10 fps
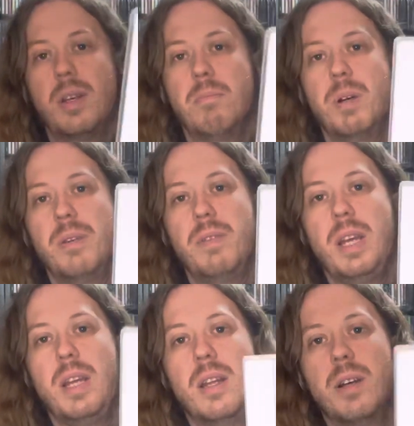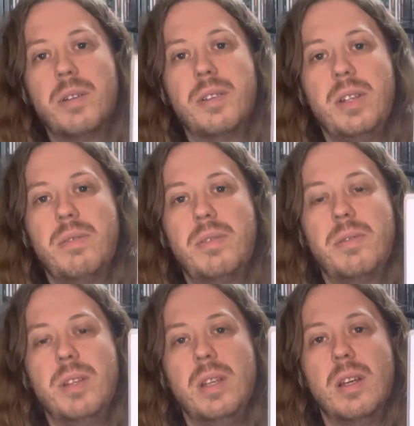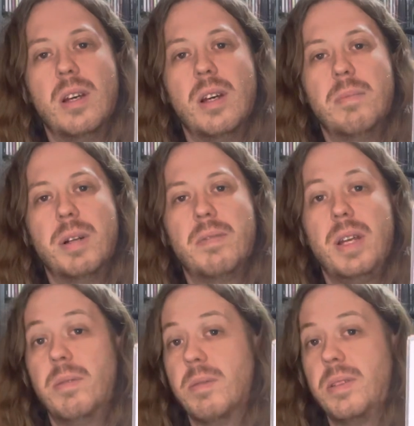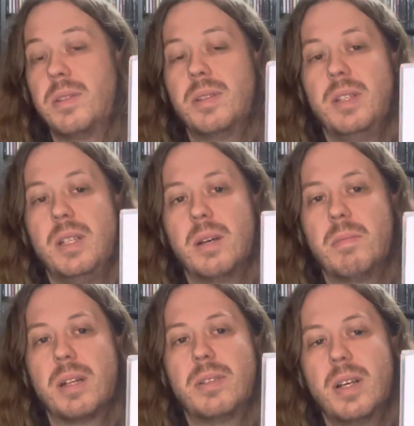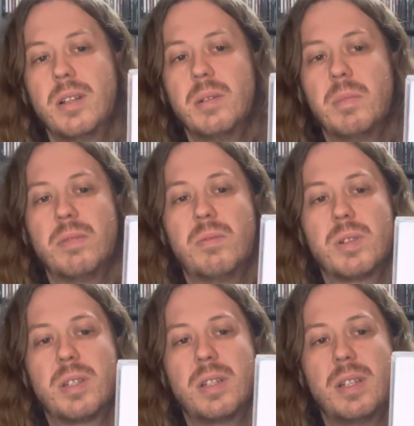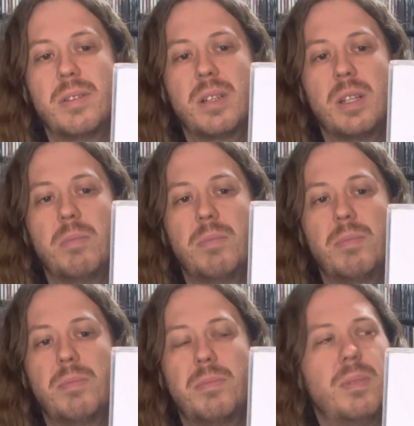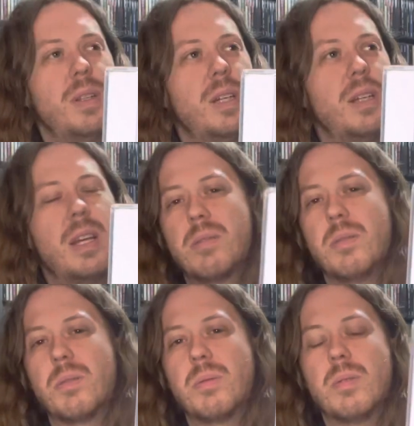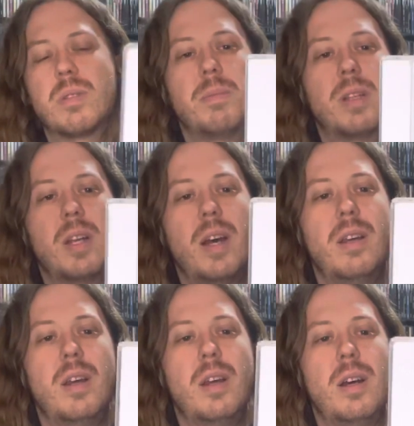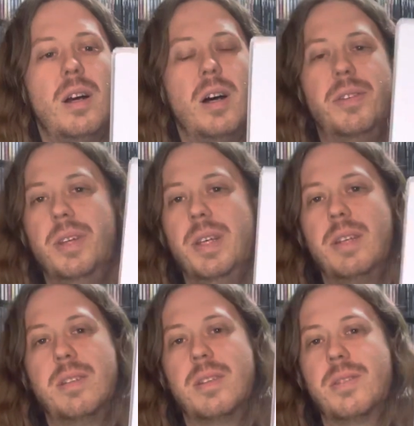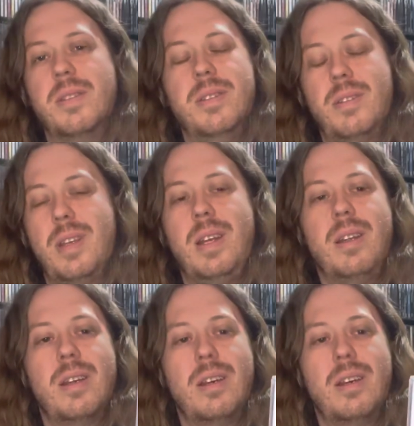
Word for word: Mudvayne LD50. Uh, Mudvayne recently got back together, but unfortunately, I don't think they they canceled their tour or something like that. Uh, Dig is just insane.